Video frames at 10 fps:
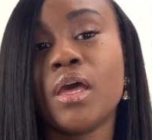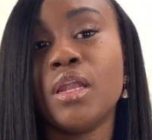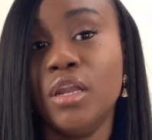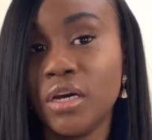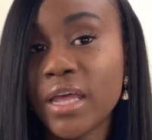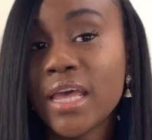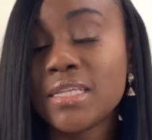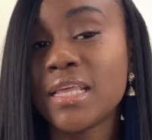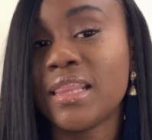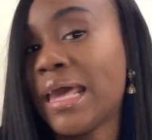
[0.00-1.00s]
Look
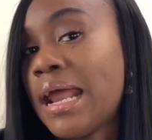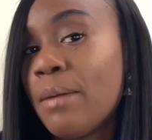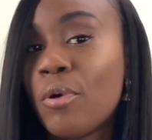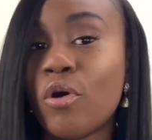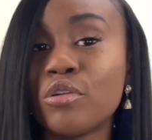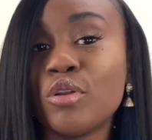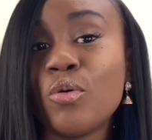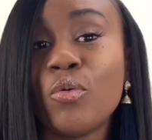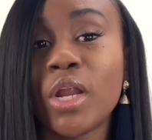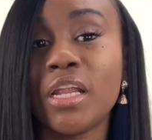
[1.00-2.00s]
into that. I'm also
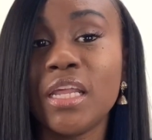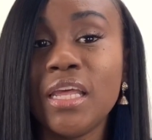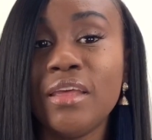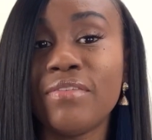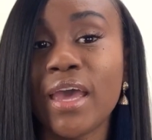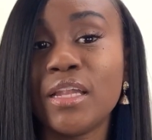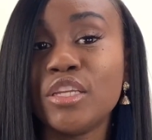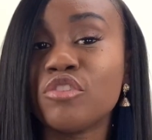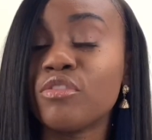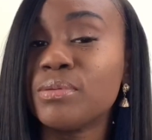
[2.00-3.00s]
going to leave a
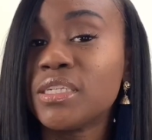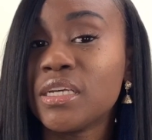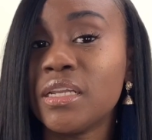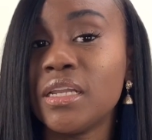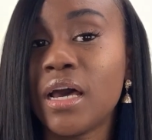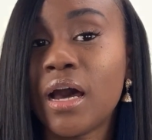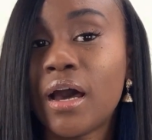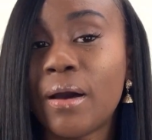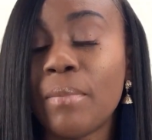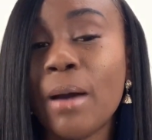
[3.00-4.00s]
description.
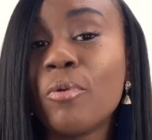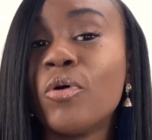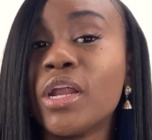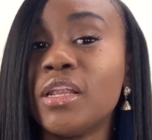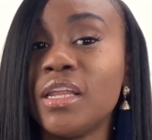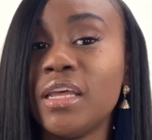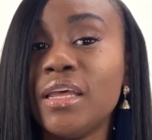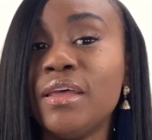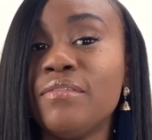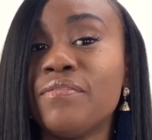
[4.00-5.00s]
I'm going to
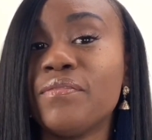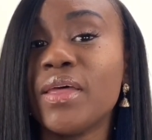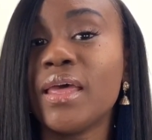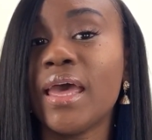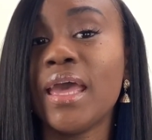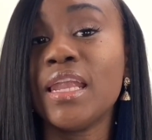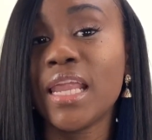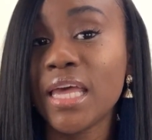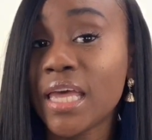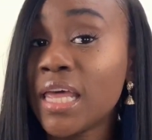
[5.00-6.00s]
leave a
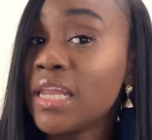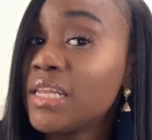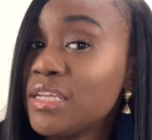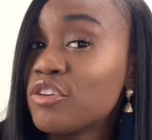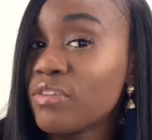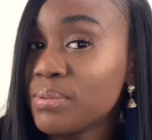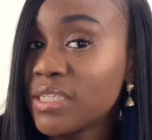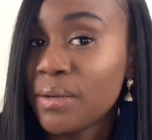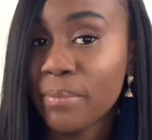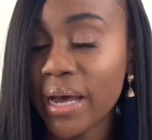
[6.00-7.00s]
link in the
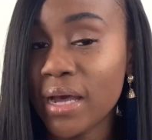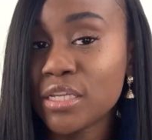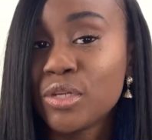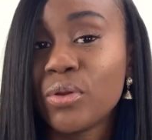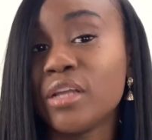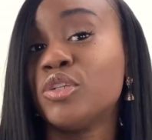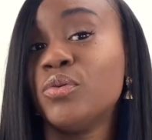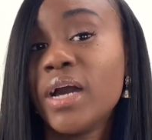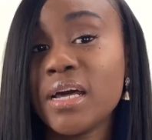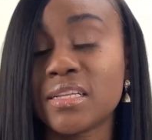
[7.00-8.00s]
description box so that you
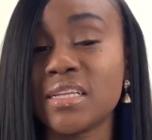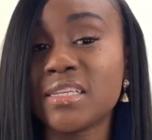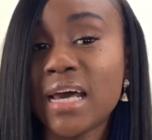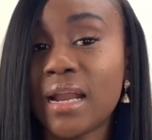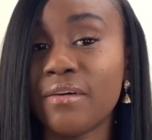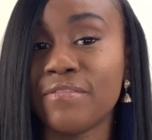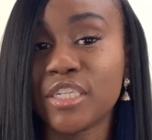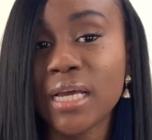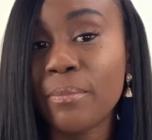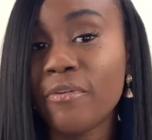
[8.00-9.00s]
guys can sign up for
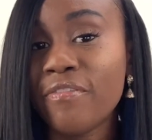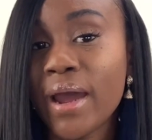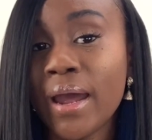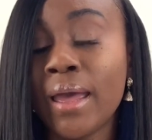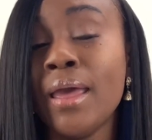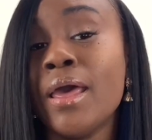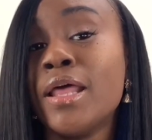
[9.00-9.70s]
Shopify.